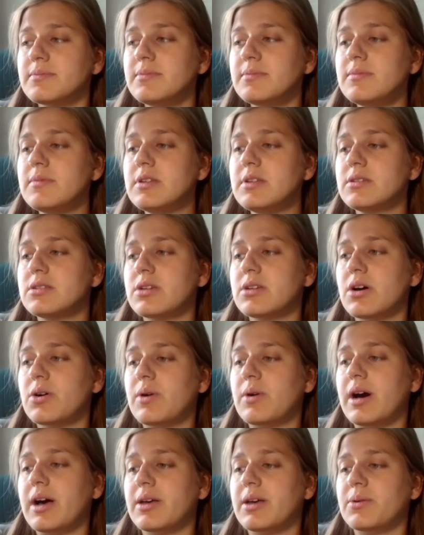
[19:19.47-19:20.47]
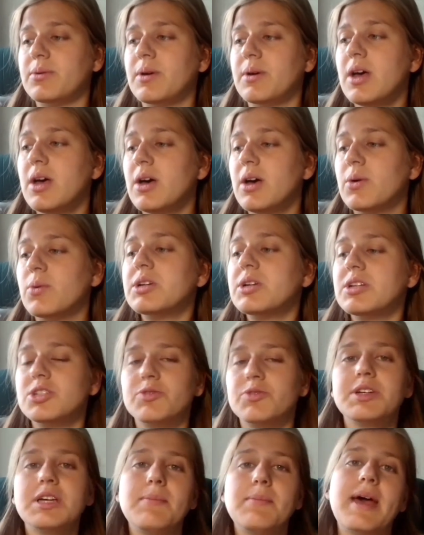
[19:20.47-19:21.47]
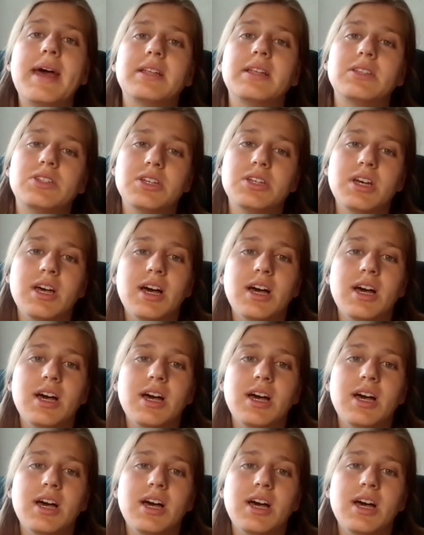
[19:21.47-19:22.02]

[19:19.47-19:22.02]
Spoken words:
So I wouldn't recommend